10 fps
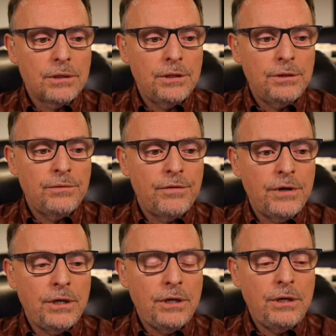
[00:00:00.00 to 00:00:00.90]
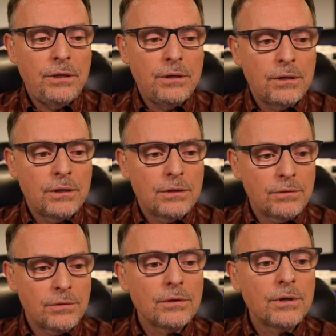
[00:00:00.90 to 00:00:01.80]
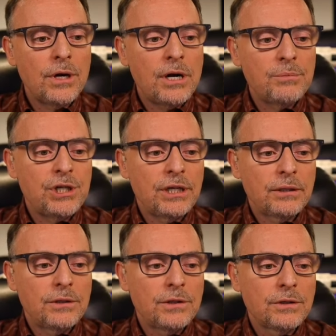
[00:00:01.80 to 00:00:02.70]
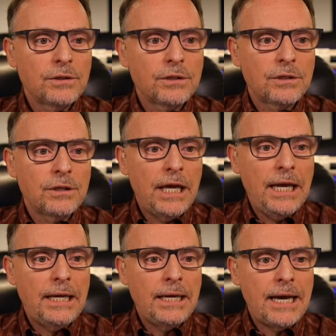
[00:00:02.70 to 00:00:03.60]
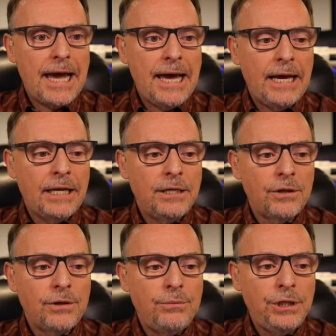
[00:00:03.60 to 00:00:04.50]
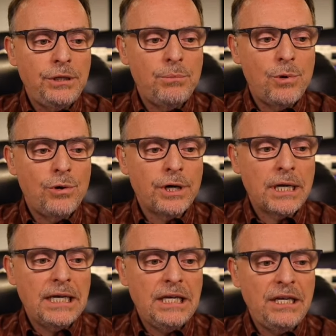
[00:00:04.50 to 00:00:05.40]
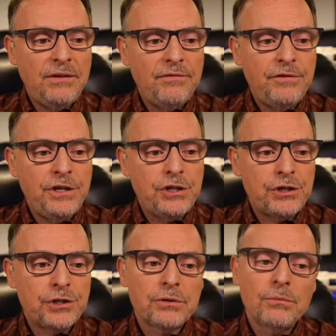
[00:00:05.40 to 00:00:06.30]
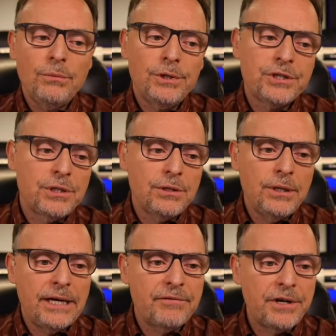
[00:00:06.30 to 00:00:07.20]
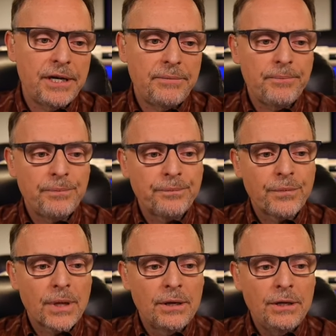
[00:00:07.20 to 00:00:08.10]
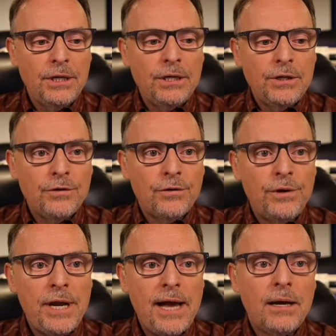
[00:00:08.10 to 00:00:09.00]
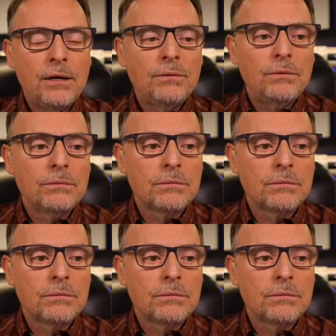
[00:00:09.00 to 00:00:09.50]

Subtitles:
of the object and add 3 more key features. We'll just do that for now. So now